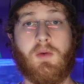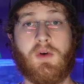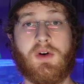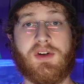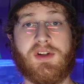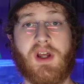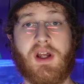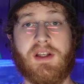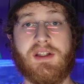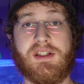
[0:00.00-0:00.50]
we're
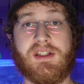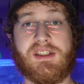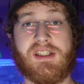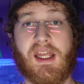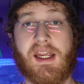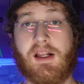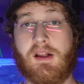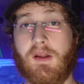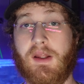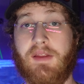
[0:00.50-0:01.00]
done
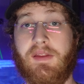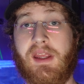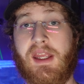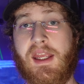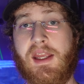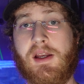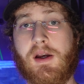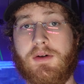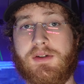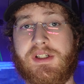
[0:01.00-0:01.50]
cycling the
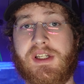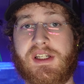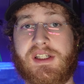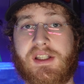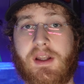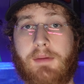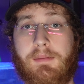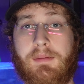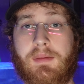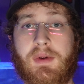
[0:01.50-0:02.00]

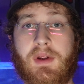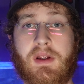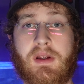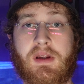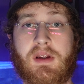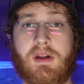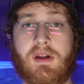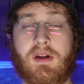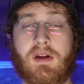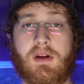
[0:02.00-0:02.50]
ecosystem.
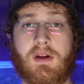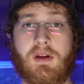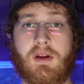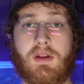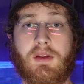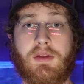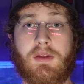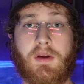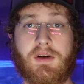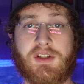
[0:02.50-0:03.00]

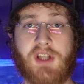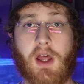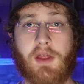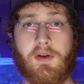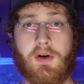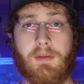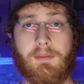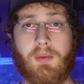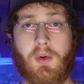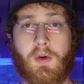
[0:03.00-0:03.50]
There's
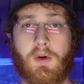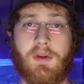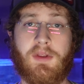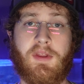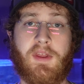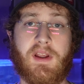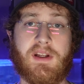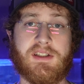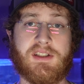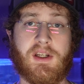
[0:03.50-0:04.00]
other important
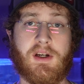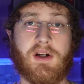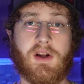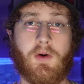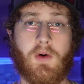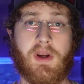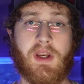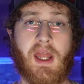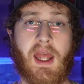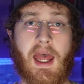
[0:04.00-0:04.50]
things that are
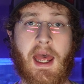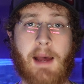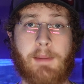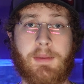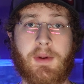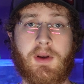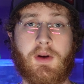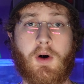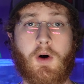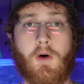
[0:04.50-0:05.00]
going to
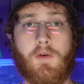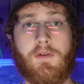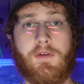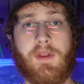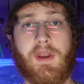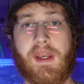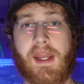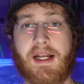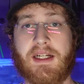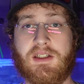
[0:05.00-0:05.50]
happen over
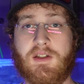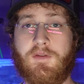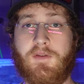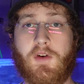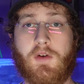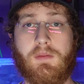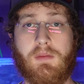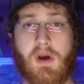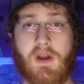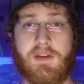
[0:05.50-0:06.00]
the next
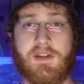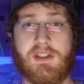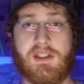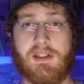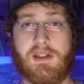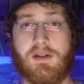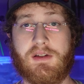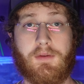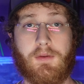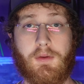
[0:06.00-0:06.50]
few
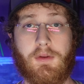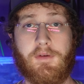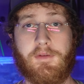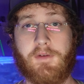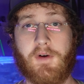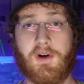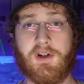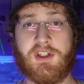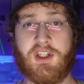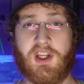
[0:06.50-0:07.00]
months through the
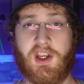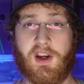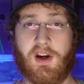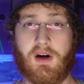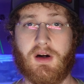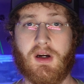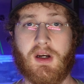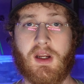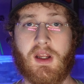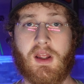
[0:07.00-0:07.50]
first
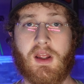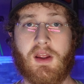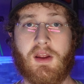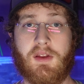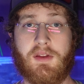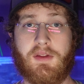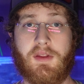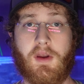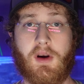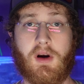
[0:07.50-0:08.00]
year
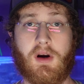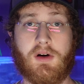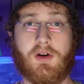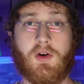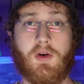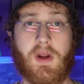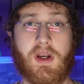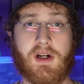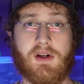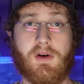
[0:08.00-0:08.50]
that are
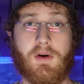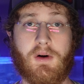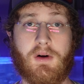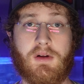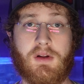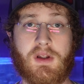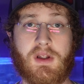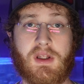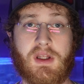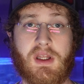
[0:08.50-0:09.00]

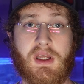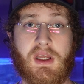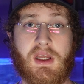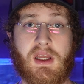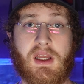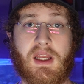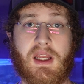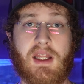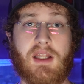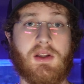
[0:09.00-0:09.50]
critical
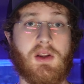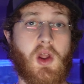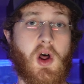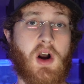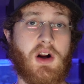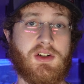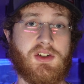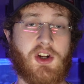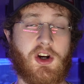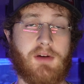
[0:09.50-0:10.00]
in
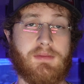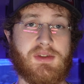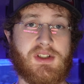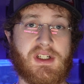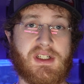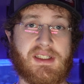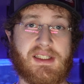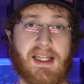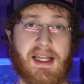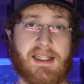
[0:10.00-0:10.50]
long-term
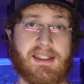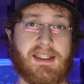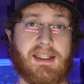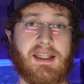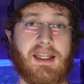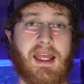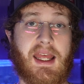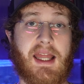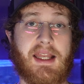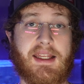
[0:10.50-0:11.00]
success
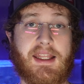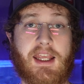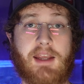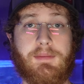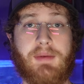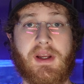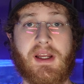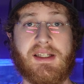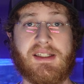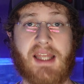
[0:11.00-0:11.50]
in
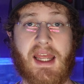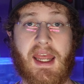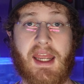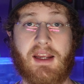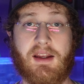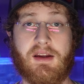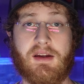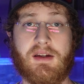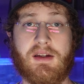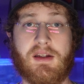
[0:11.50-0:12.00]
keeping a
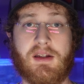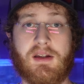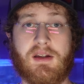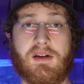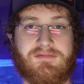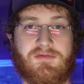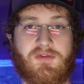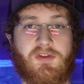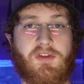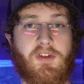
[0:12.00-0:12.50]
tank
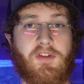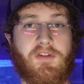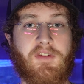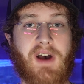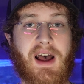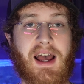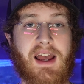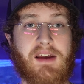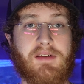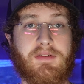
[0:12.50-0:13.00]
for
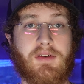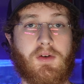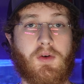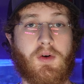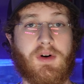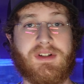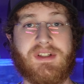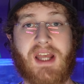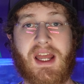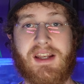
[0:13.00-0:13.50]
5
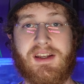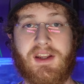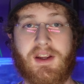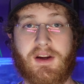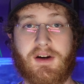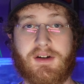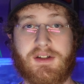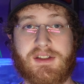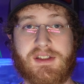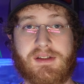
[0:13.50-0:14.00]
or 10
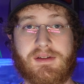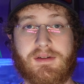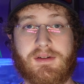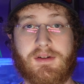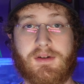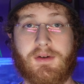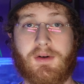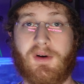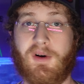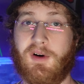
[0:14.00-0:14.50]
years
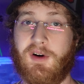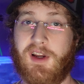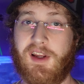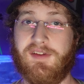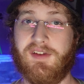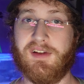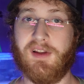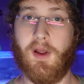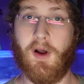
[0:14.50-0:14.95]
or even